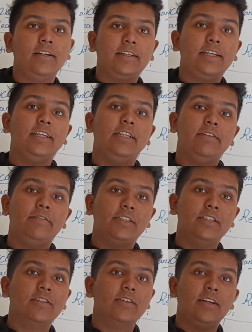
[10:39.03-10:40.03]
DD, which
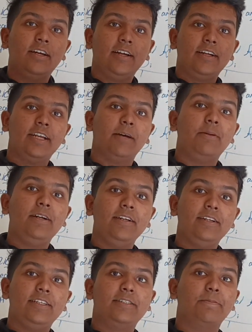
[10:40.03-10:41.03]
is
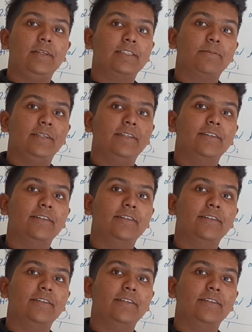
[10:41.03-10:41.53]
double displacement.